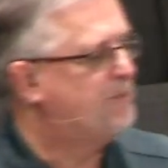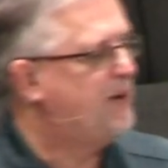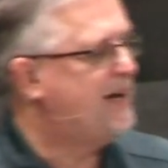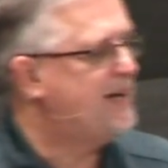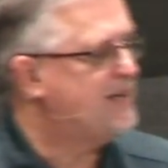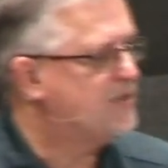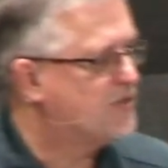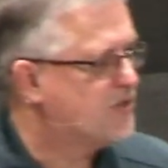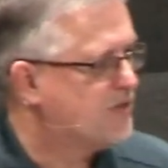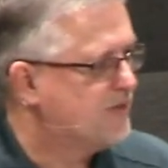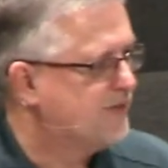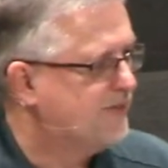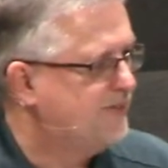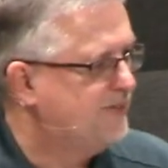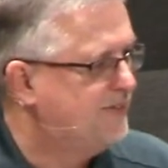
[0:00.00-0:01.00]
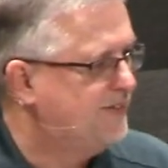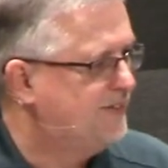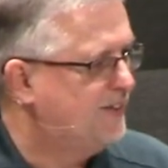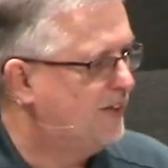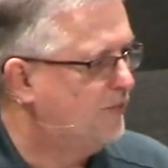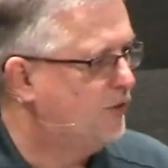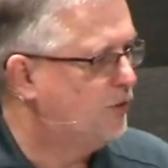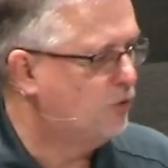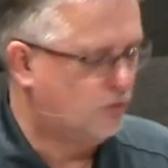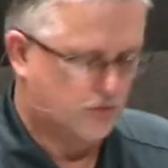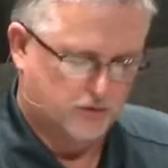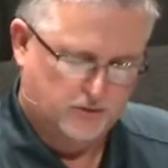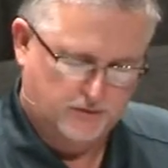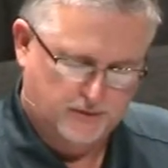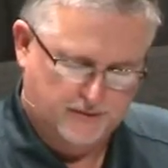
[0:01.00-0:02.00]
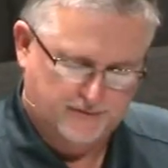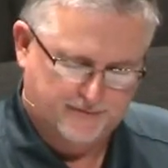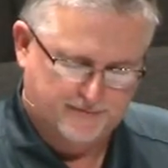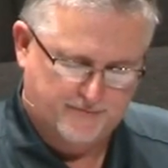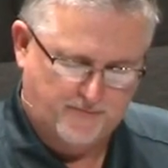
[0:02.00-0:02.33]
the peace of the Lord.